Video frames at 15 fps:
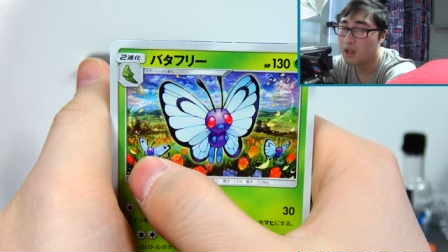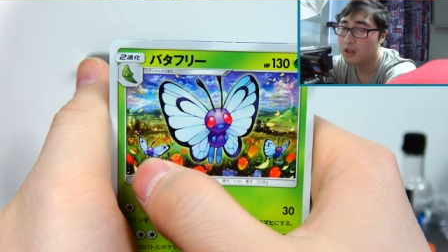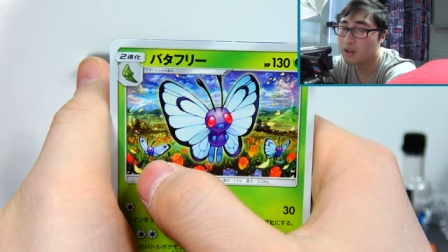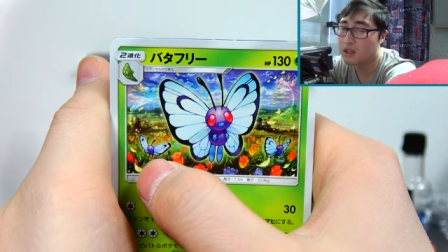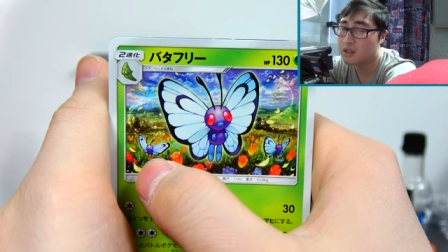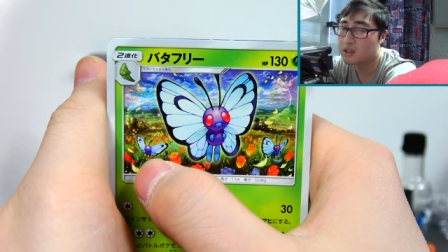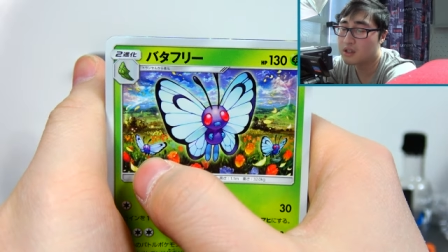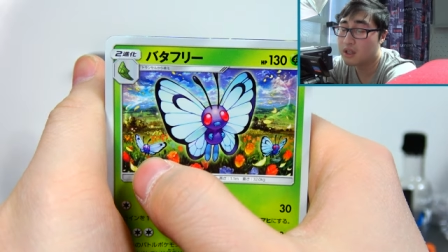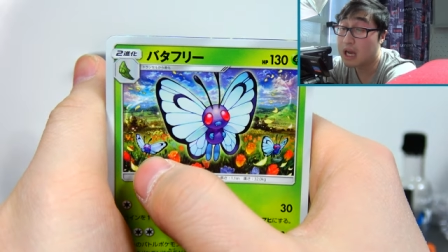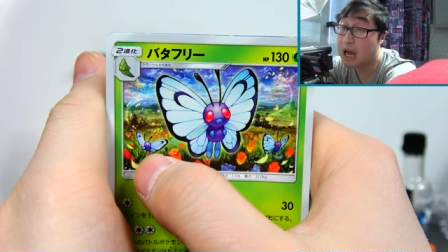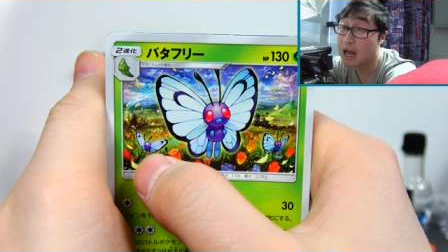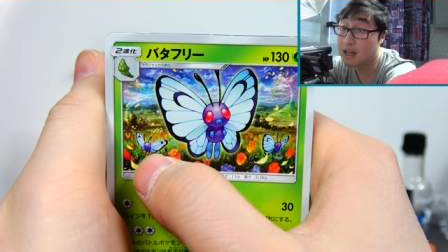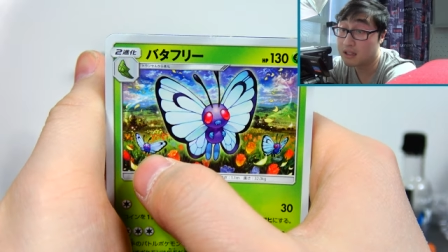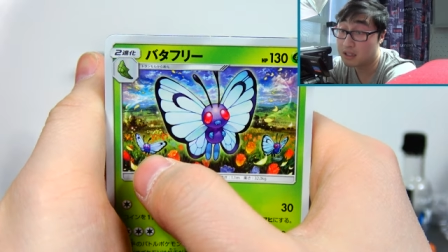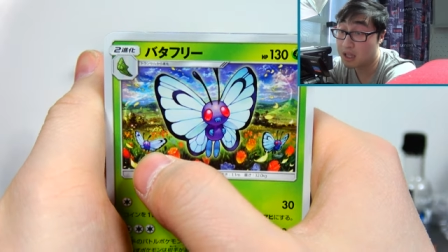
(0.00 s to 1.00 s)
This
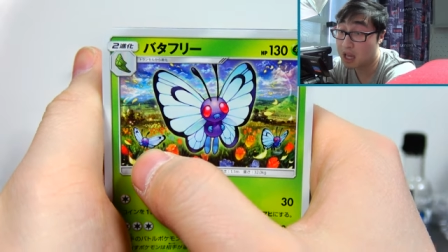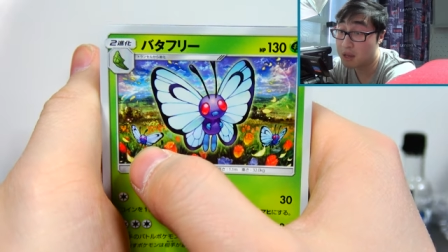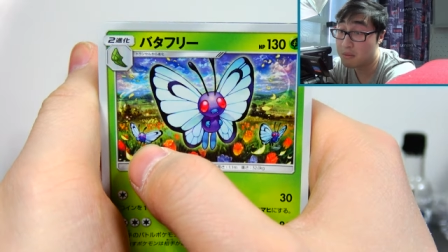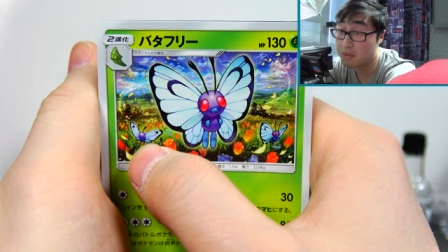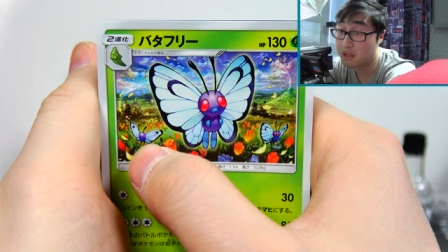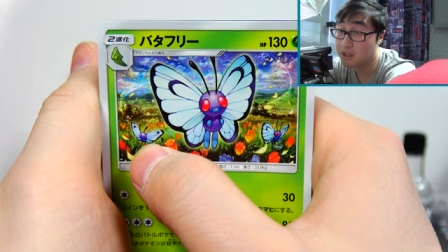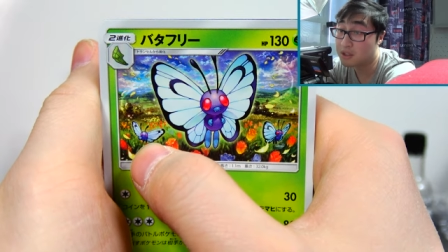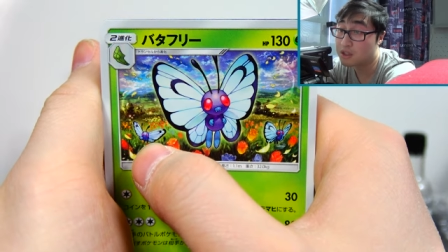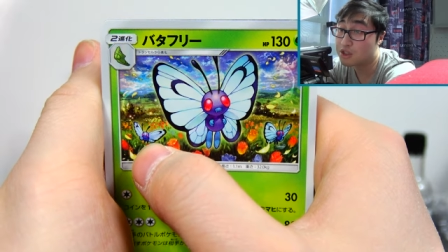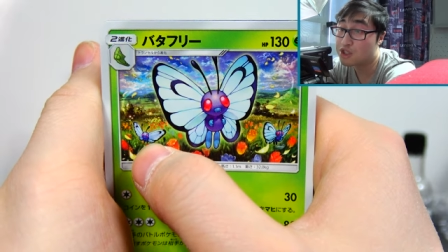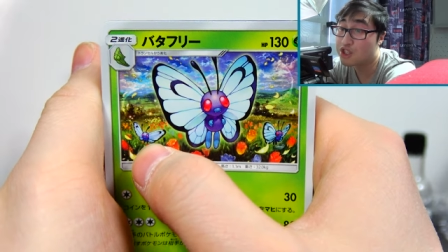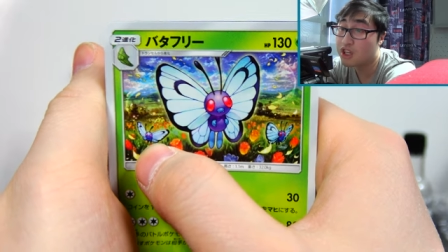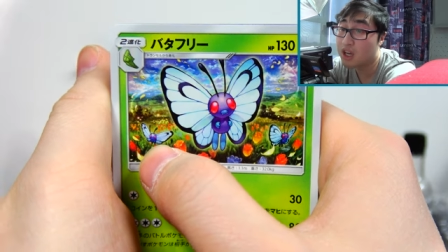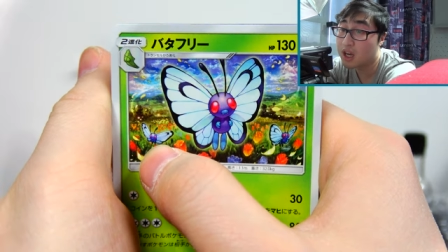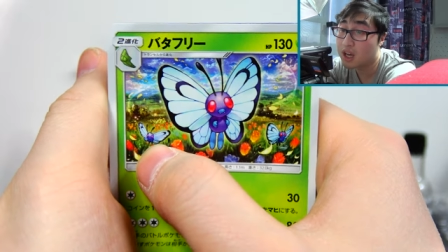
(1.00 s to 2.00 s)
guy's name is
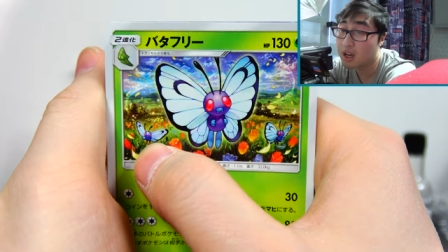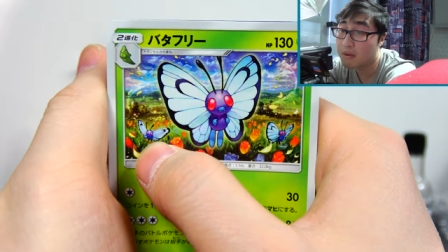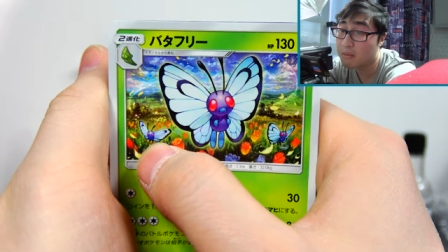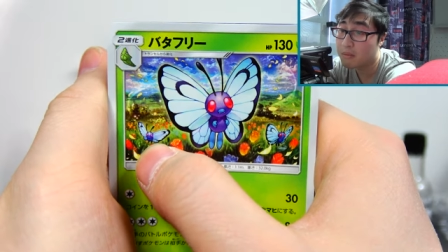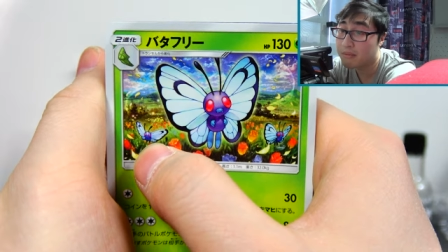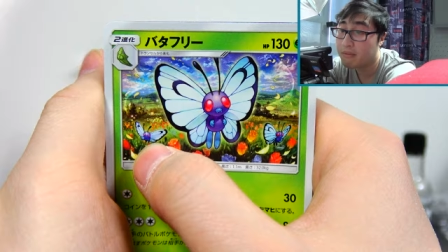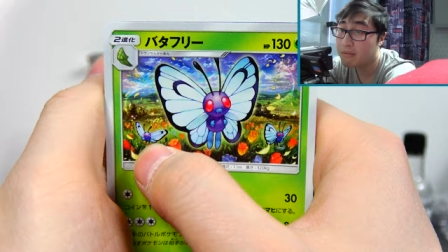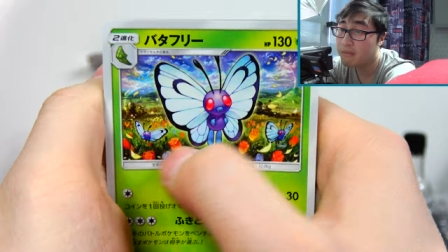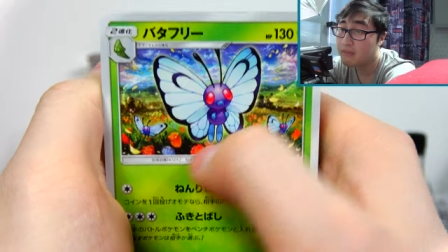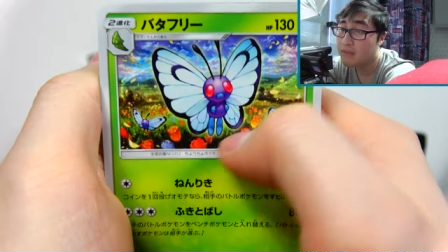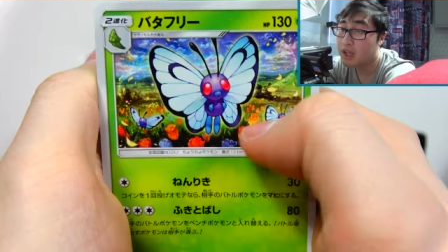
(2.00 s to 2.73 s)
Jim,